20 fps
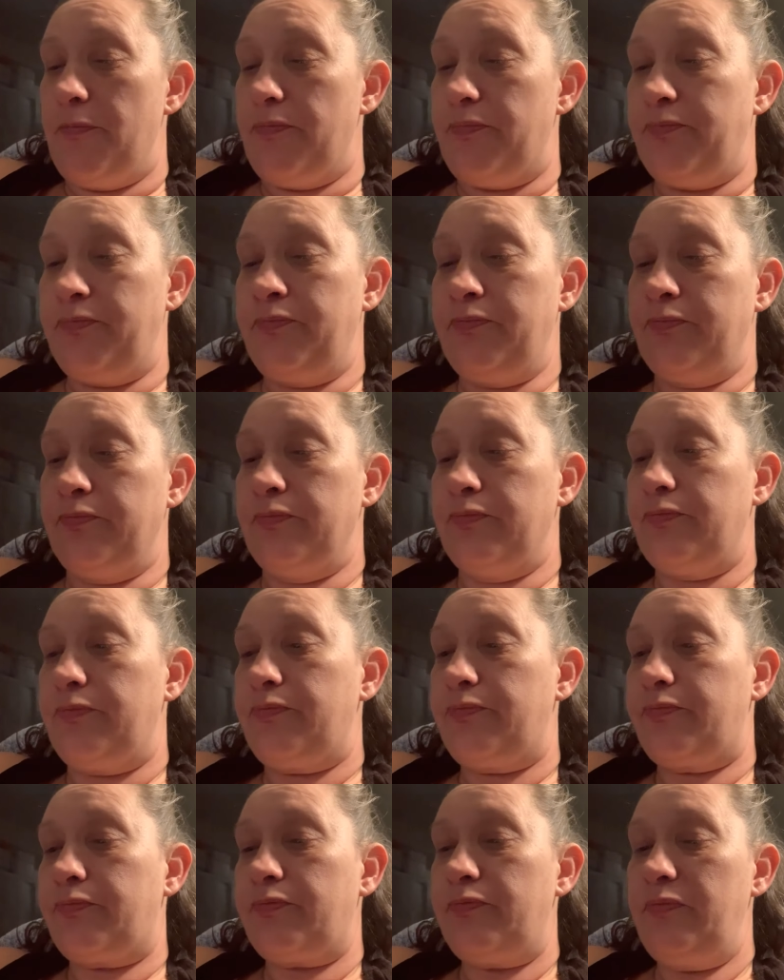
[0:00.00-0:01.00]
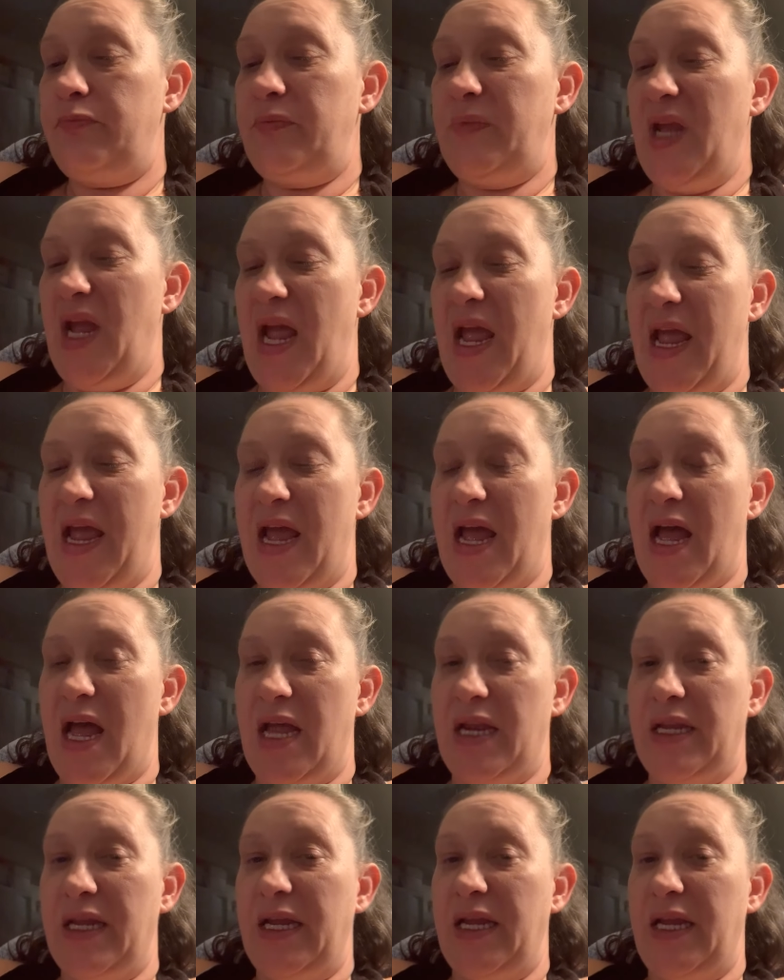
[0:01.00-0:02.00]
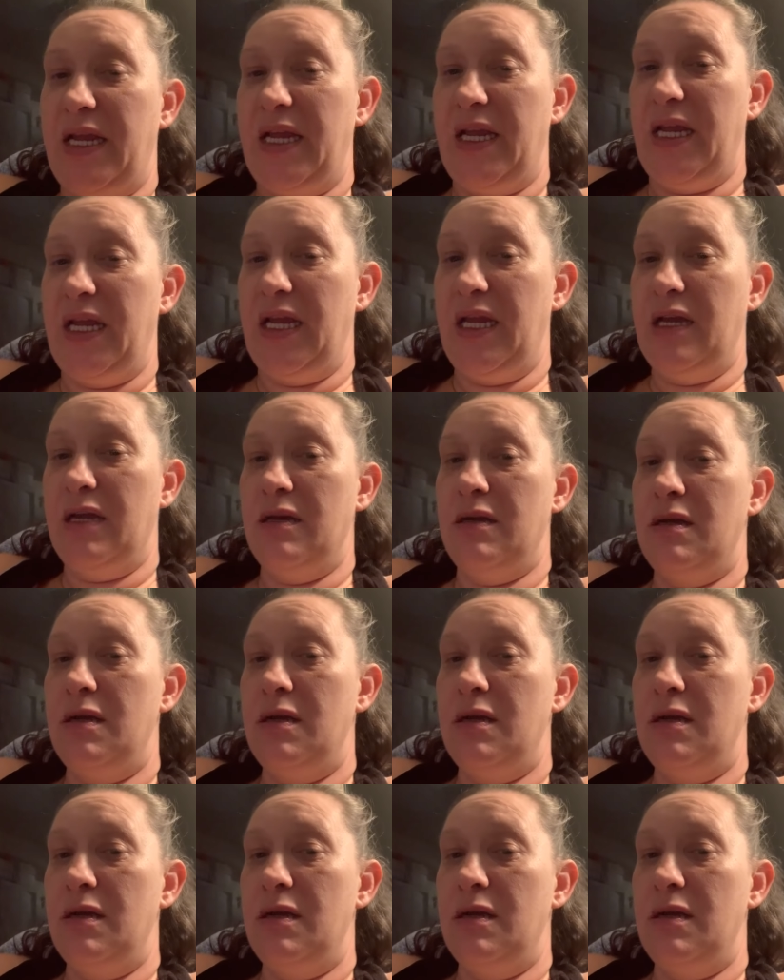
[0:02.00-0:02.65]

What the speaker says: And he